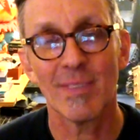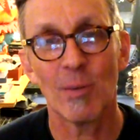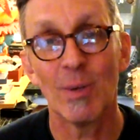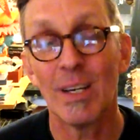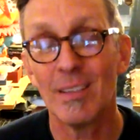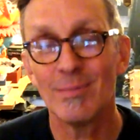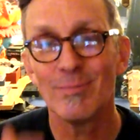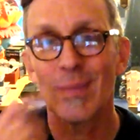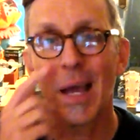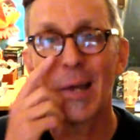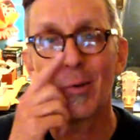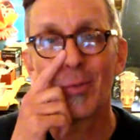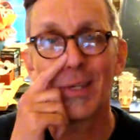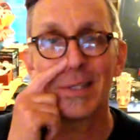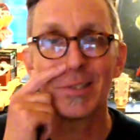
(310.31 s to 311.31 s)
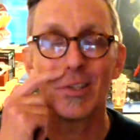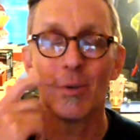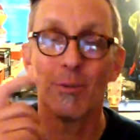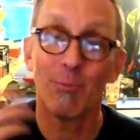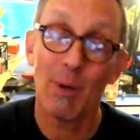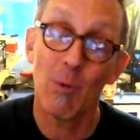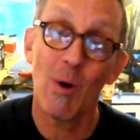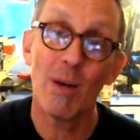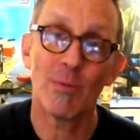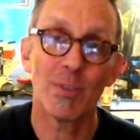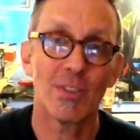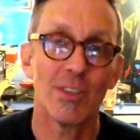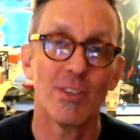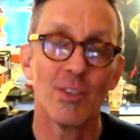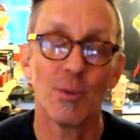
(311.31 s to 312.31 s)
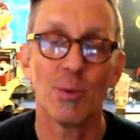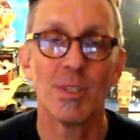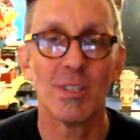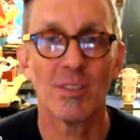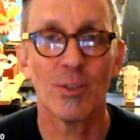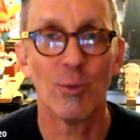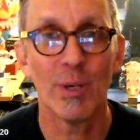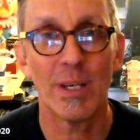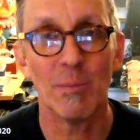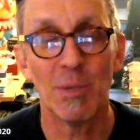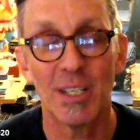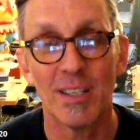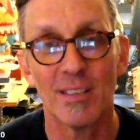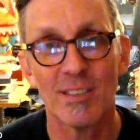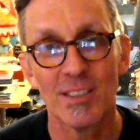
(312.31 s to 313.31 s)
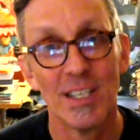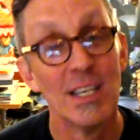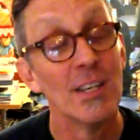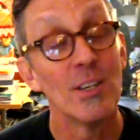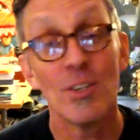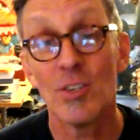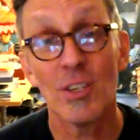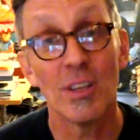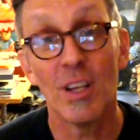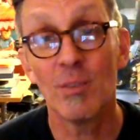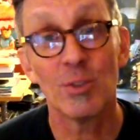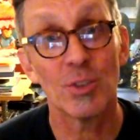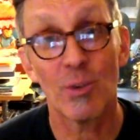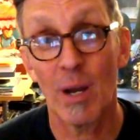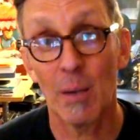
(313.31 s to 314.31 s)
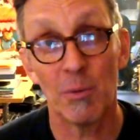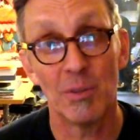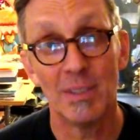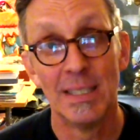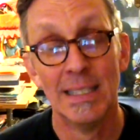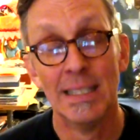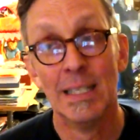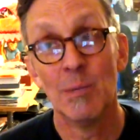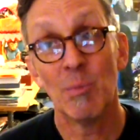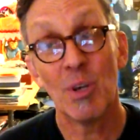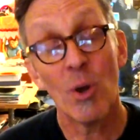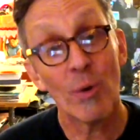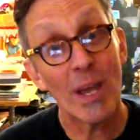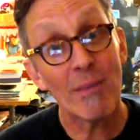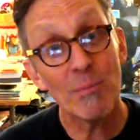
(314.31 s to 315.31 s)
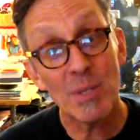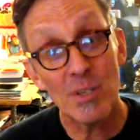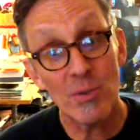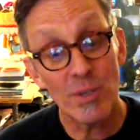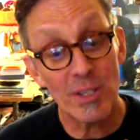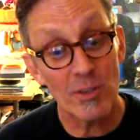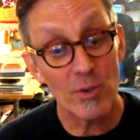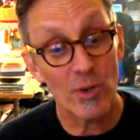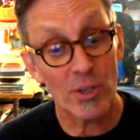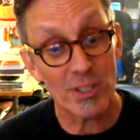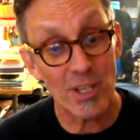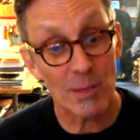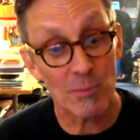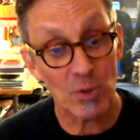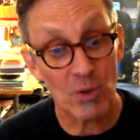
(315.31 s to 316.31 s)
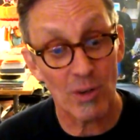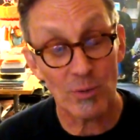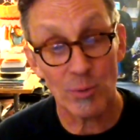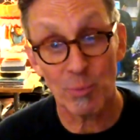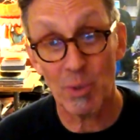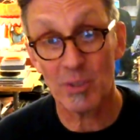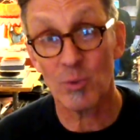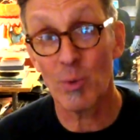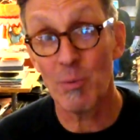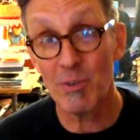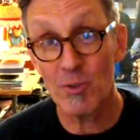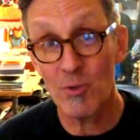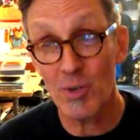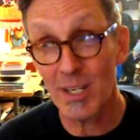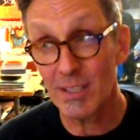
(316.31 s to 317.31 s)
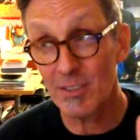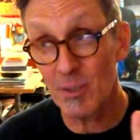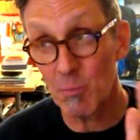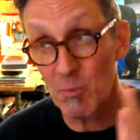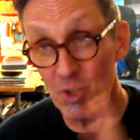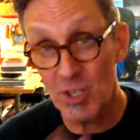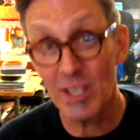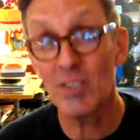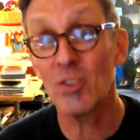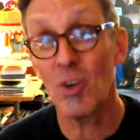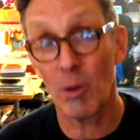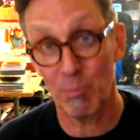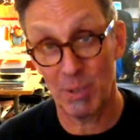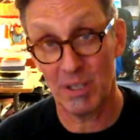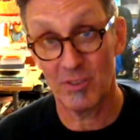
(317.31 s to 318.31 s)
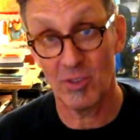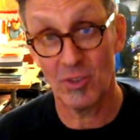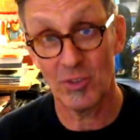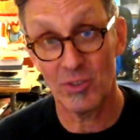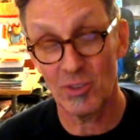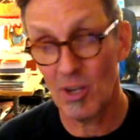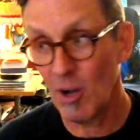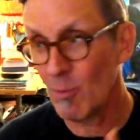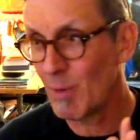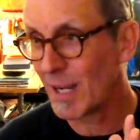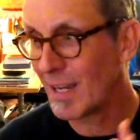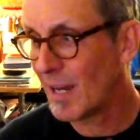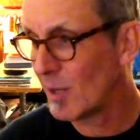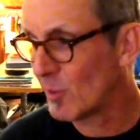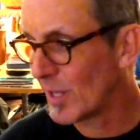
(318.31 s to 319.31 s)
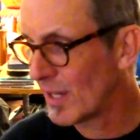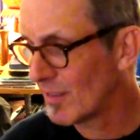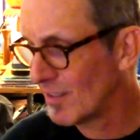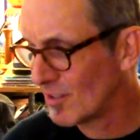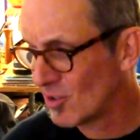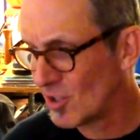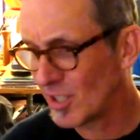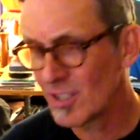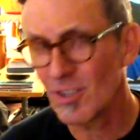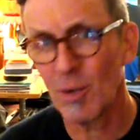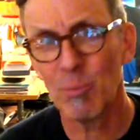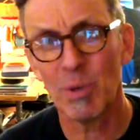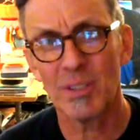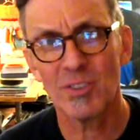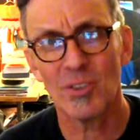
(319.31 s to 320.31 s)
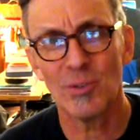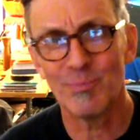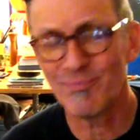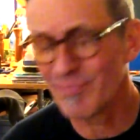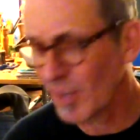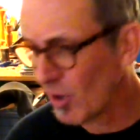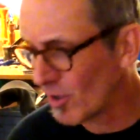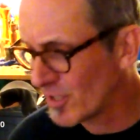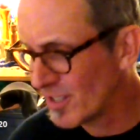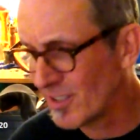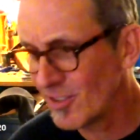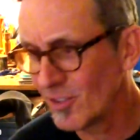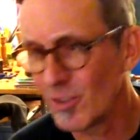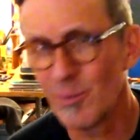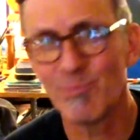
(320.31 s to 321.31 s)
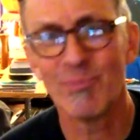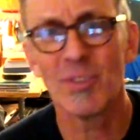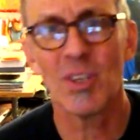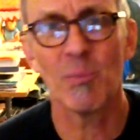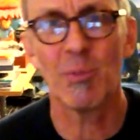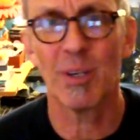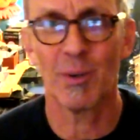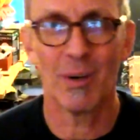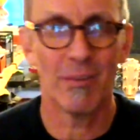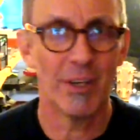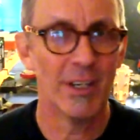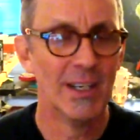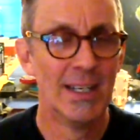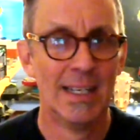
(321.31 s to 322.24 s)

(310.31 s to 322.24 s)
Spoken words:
Well, I don't think so. If my wife was here, she would disagree because she loves Scrabble. But no, we haven't been doing the New York Times crossword puzzle. We've been doing some jigsaw puzzles. Oh my God, we got this jigsaw puzzle, artisanal something or other.